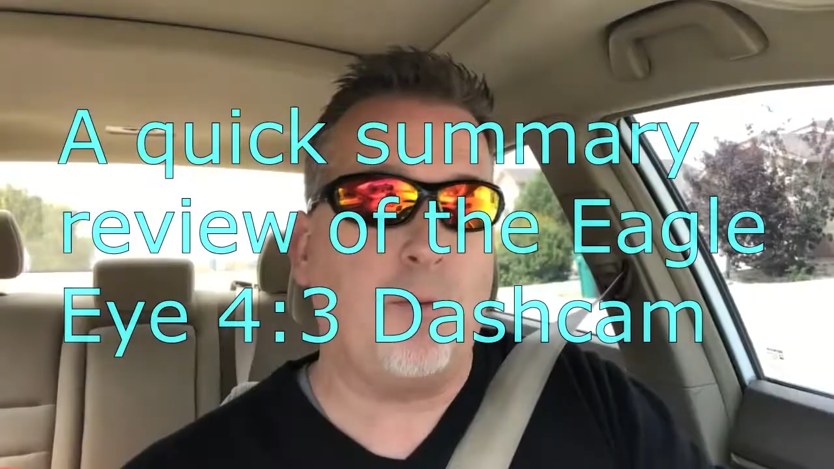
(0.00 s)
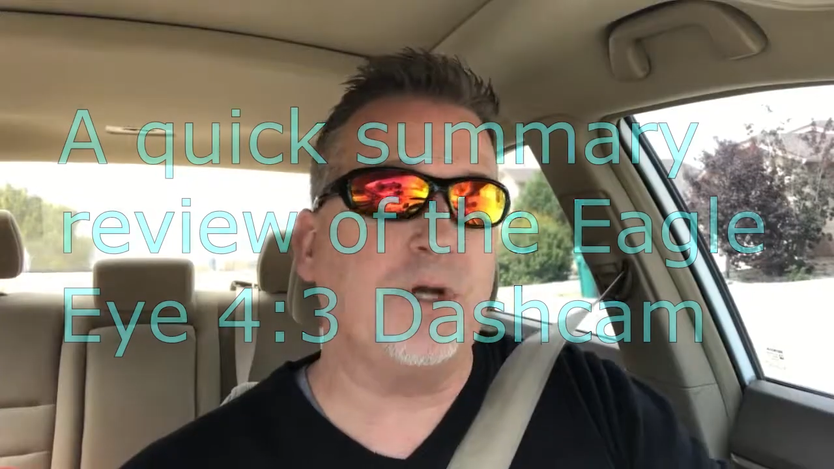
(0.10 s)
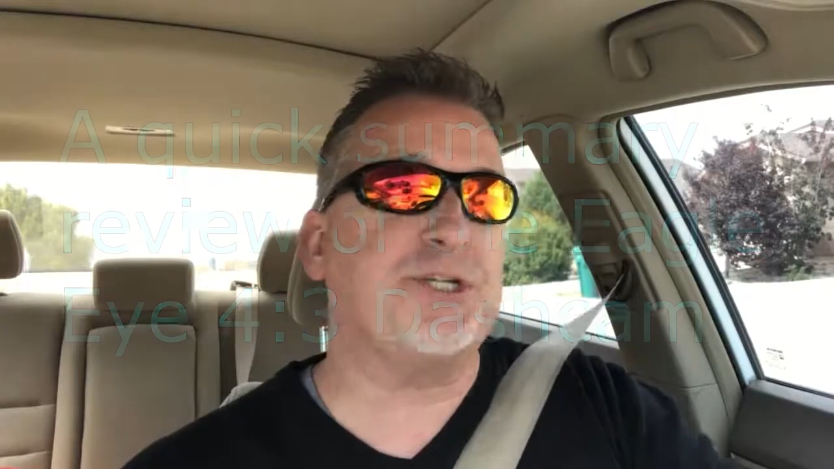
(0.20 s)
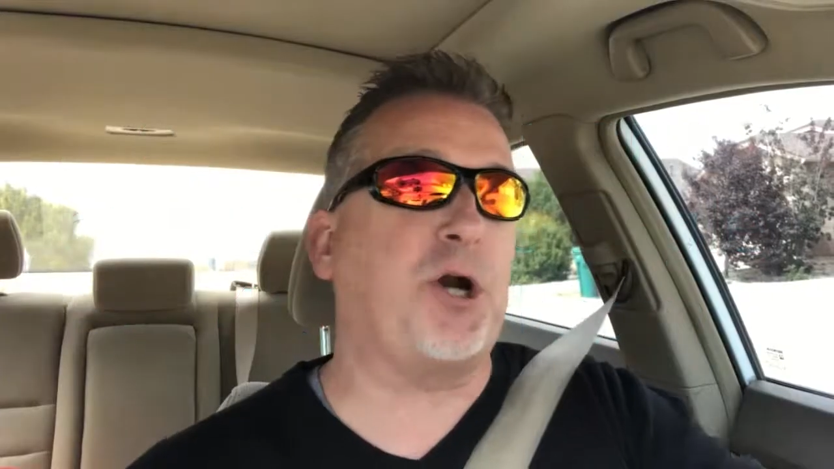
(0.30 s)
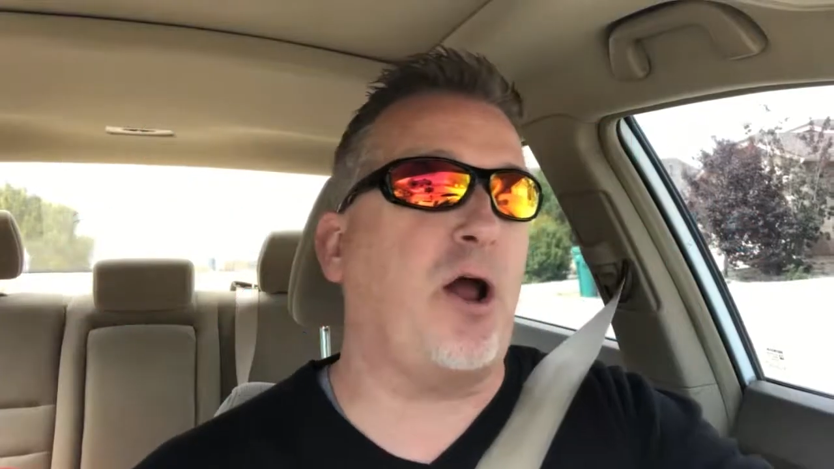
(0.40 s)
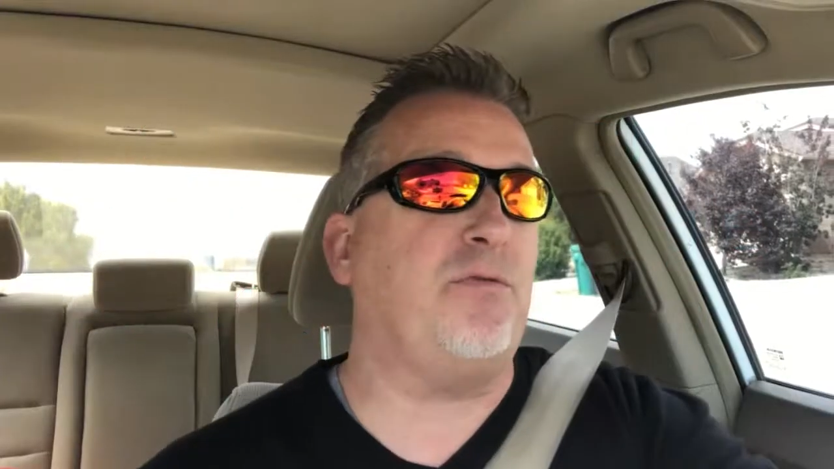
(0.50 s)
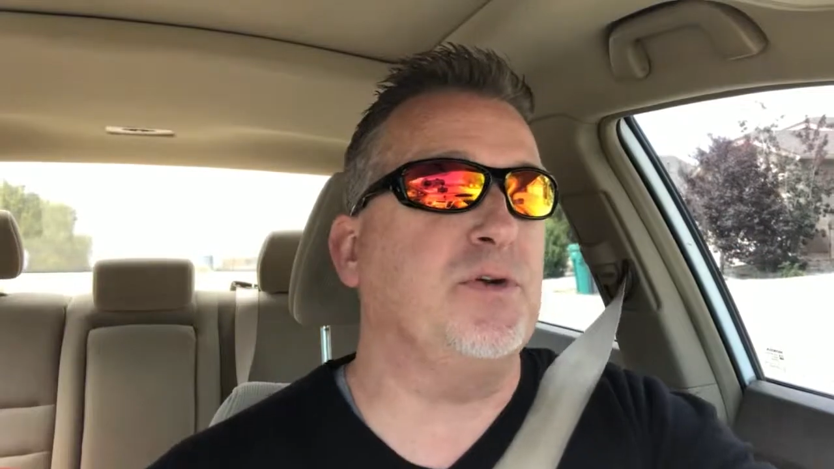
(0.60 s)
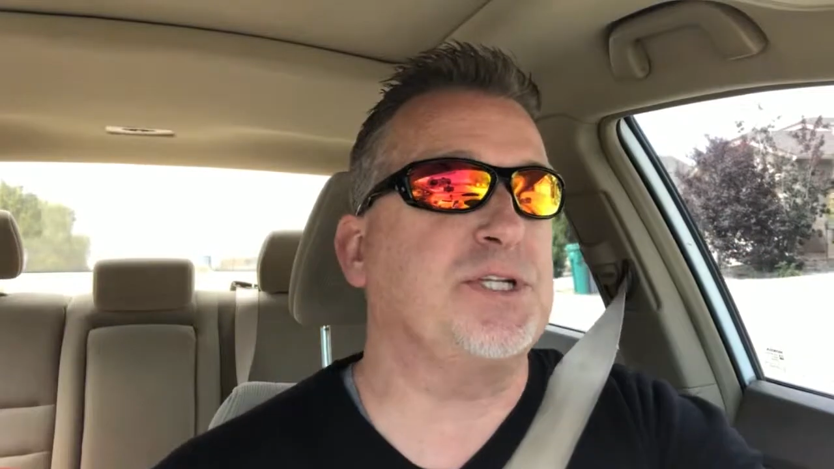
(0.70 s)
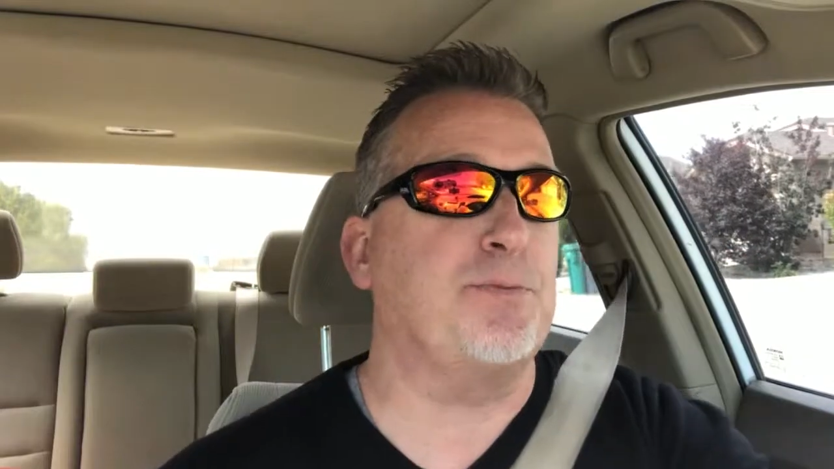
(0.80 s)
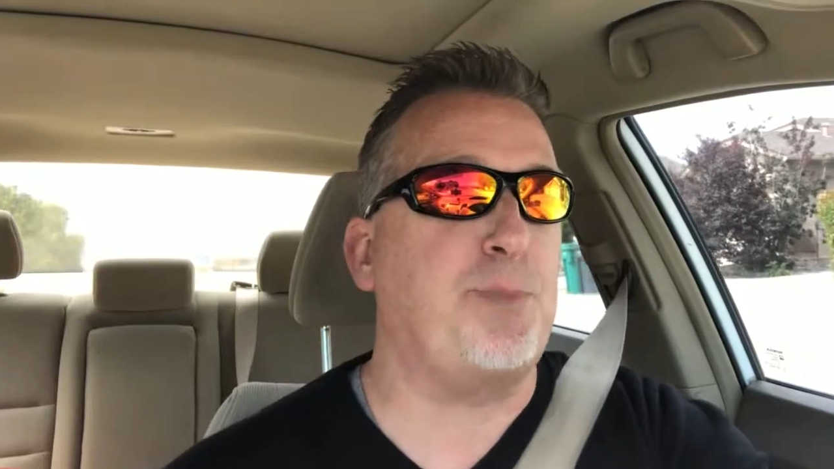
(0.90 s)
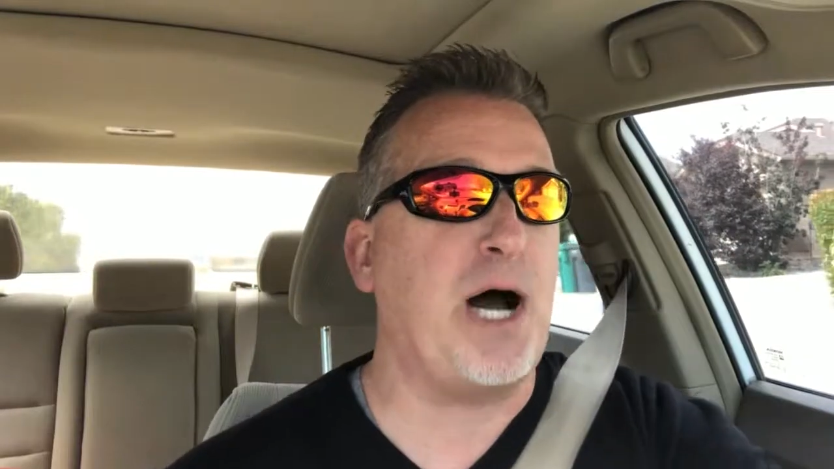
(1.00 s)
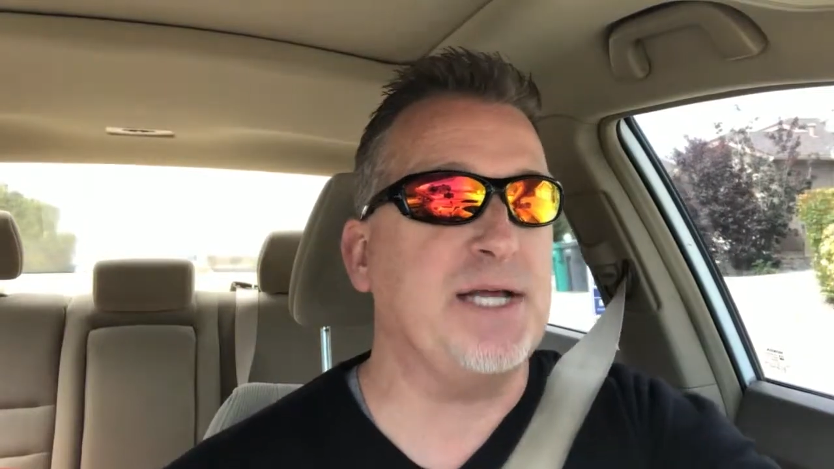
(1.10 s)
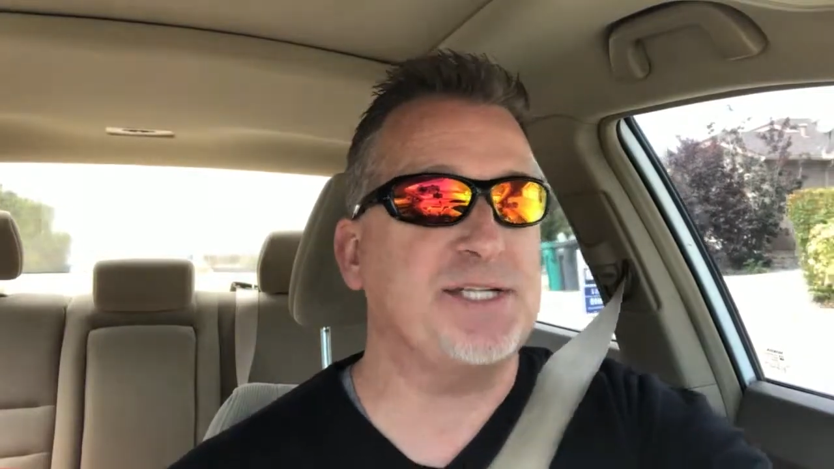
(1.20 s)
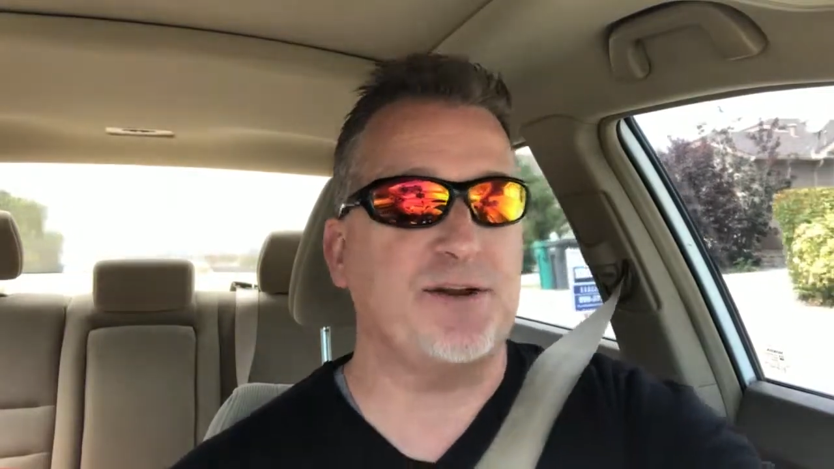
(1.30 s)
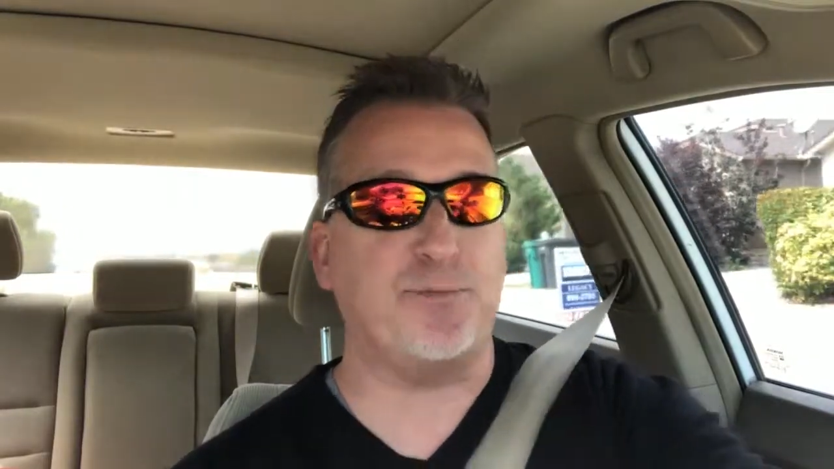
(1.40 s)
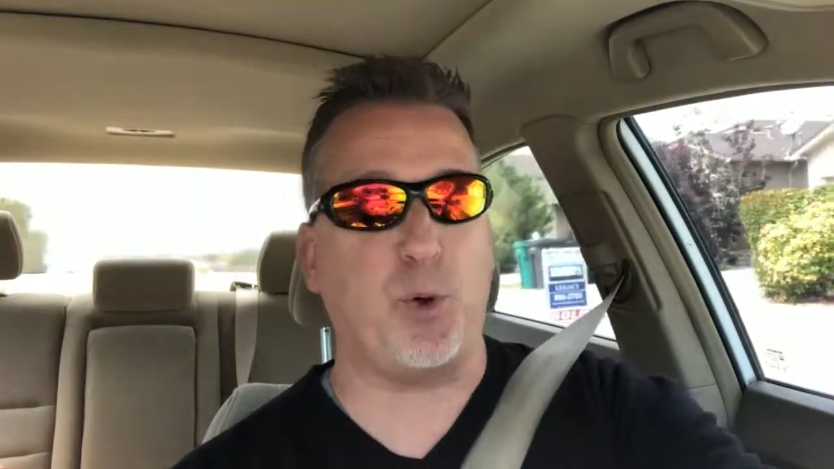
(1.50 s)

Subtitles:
going to start off with some positive